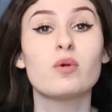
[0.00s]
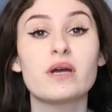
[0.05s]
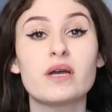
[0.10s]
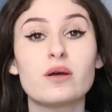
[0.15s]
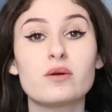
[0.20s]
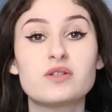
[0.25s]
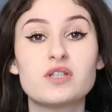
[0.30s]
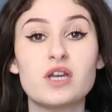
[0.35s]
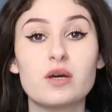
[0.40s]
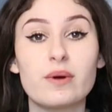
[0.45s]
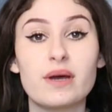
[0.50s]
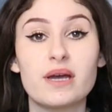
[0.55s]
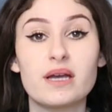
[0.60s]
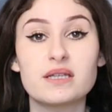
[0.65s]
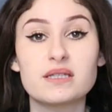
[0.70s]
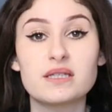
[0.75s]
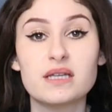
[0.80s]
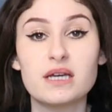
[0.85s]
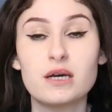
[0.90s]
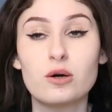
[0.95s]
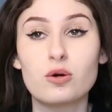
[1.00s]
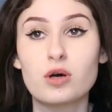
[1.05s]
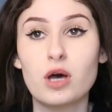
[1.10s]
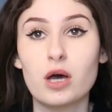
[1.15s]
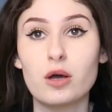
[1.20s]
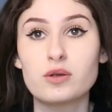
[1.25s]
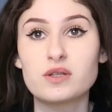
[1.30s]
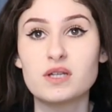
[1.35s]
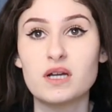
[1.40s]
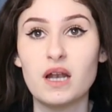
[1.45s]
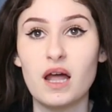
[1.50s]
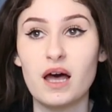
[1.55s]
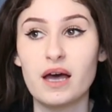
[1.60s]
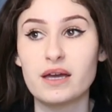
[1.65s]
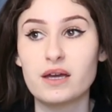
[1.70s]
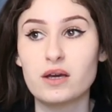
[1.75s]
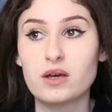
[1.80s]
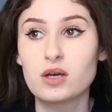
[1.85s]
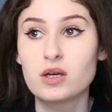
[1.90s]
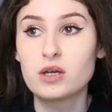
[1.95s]
What he'll do is he'll go to
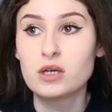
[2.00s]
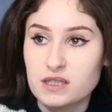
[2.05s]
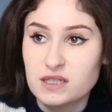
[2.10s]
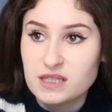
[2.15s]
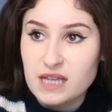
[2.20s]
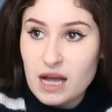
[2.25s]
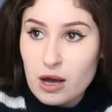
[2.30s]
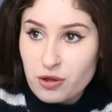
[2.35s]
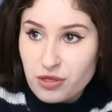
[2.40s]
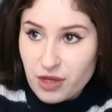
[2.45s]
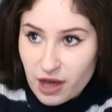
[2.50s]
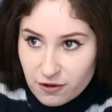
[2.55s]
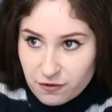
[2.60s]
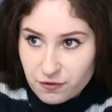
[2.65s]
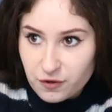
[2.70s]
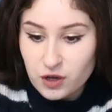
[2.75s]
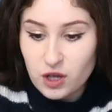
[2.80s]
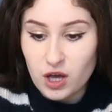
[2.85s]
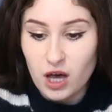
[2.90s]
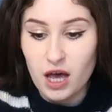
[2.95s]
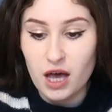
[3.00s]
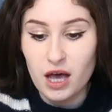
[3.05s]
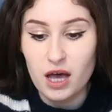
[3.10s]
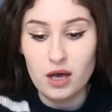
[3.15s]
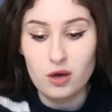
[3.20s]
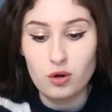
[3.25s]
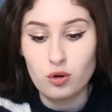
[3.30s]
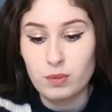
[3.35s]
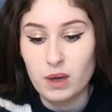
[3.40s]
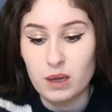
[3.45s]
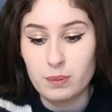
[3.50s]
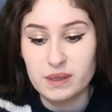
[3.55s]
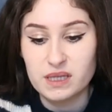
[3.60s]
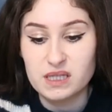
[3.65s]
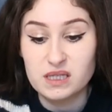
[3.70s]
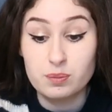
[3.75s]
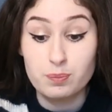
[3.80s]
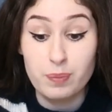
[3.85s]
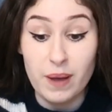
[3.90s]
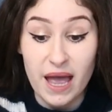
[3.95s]
like South Africa or maybe
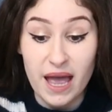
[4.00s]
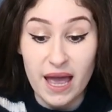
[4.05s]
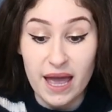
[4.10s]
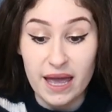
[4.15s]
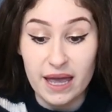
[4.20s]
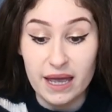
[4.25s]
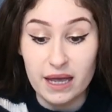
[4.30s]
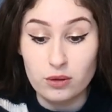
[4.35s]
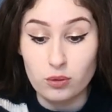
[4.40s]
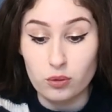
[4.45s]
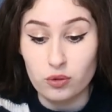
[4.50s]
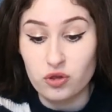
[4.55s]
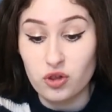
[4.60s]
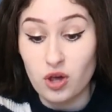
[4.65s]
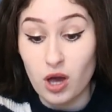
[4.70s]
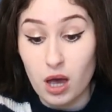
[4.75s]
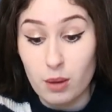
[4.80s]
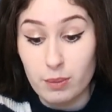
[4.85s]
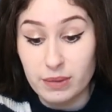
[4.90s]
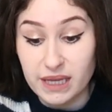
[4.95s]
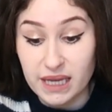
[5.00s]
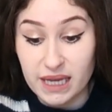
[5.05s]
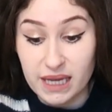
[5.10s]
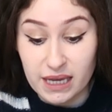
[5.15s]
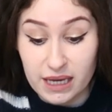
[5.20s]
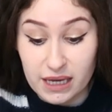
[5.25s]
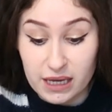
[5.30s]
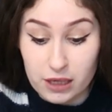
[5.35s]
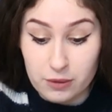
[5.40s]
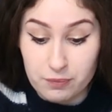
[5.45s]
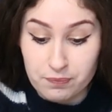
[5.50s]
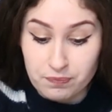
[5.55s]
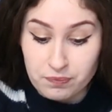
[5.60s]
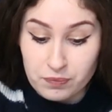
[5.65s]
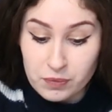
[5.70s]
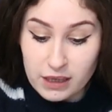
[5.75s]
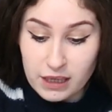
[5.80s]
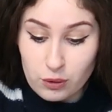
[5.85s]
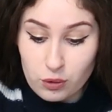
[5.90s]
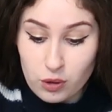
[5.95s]
Spain or Germany
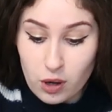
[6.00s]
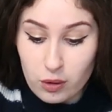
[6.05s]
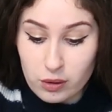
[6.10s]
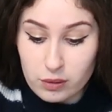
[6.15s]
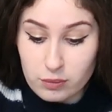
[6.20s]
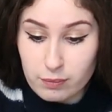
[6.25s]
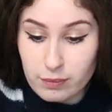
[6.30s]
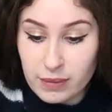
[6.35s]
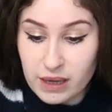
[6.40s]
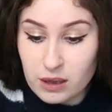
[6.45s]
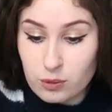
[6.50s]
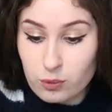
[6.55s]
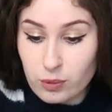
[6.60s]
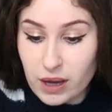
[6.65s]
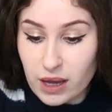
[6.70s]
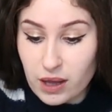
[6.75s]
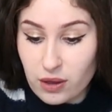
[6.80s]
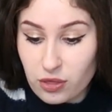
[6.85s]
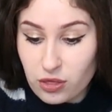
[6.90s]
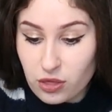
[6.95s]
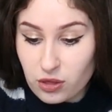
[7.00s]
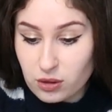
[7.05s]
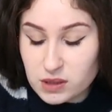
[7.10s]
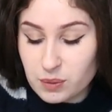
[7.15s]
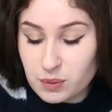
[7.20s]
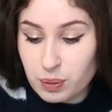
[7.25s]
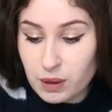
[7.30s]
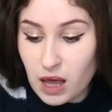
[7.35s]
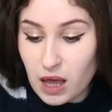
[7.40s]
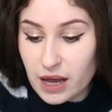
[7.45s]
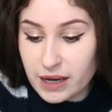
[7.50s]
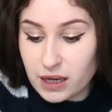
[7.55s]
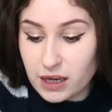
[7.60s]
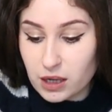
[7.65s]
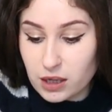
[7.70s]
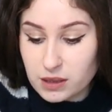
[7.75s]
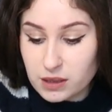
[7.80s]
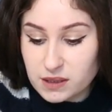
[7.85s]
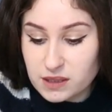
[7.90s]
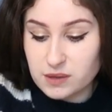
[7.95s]
and he'll go and meet with
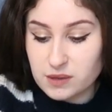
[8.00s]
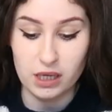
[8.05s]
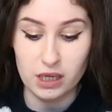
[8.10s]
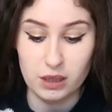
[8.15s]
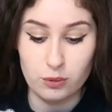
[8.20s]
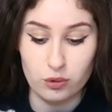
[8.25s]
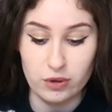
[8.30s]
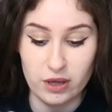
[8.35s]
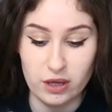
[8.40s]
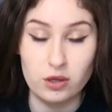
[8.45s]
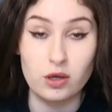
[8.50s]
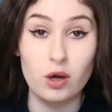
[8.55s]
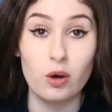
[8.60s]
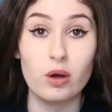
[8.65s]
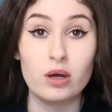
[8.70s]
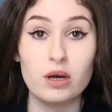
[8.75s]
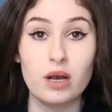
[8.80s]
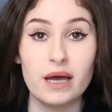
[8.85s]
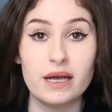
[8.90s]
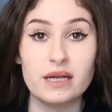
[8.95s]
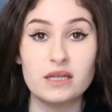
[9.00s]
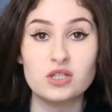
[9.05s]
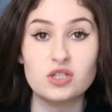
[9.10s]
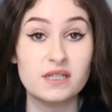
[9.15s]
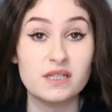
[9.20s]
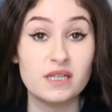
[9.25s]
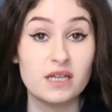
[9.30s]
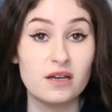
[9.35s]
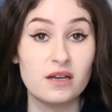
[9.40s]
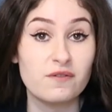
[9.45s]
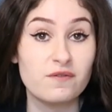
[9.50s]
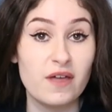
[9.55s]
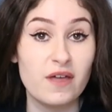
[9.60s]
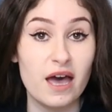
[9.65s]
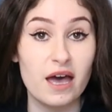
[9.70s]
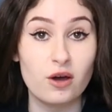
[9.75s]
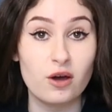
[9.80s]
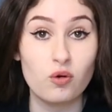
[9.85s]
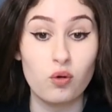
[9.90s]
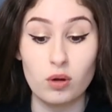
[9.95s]
suppliers. He will then go and like see if
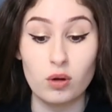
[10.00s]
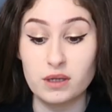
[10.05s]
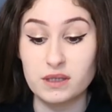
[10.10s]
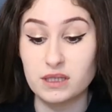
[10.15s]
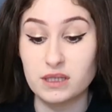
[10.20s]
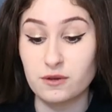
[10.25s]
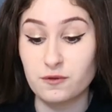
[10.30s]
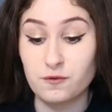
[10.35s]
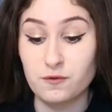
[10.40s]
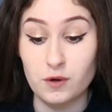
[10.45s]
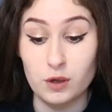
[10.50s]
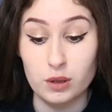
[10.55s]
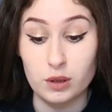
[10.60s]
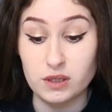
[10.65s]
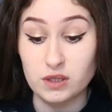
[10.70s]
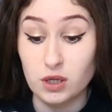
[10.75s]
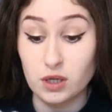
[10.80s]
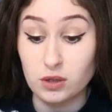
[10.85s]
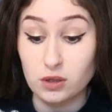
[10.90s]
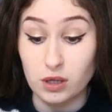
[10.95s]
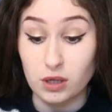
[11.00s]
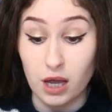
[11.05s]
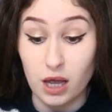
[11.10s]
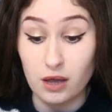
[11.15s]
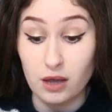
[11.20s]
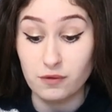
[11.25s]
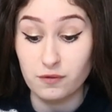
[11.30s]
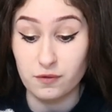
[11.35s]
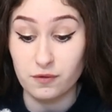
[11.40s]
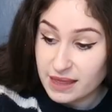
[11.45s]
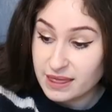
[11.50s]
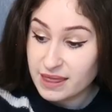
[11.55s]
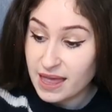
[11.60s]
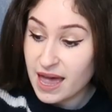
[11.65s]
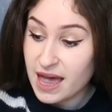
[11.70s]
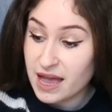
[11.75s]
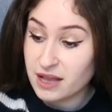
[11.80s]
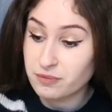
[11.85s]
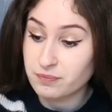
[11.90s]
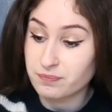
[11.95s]
their quality of fruit is good enough, and
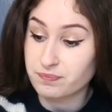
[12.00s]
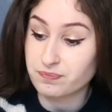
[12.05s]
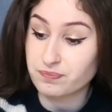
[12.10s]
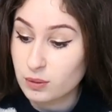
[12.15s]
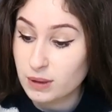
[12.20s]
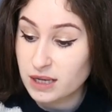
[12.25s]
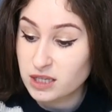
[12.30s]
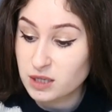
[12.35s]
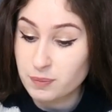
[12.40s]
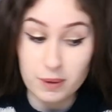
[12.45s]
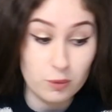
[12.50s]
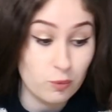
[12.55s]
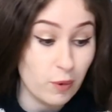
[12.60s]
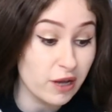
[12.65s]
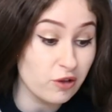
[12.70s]
then it will end up in